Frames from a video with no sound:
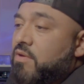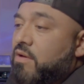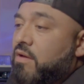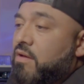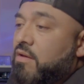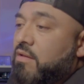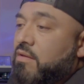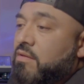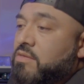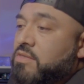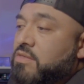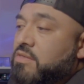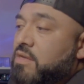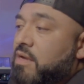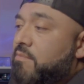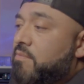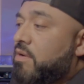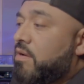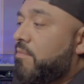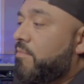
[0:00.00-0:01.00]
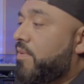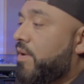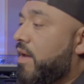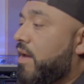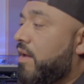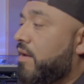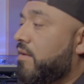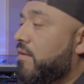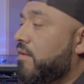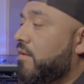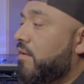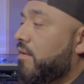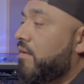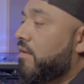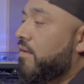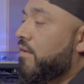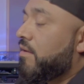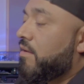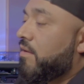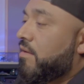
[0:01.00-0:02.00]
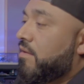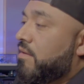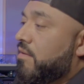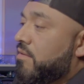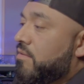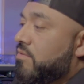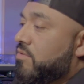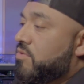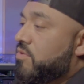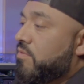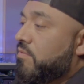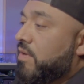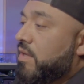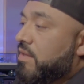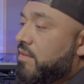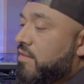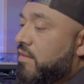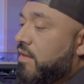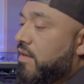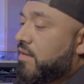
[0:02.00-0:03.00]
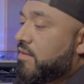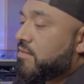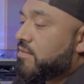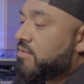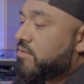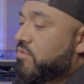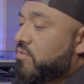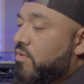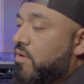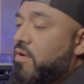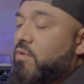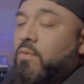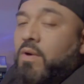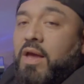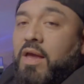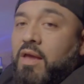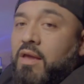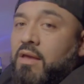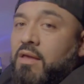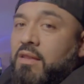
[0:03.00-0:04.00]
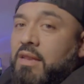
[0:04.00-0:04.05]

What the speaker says: You're going to stumble upon doing things your way,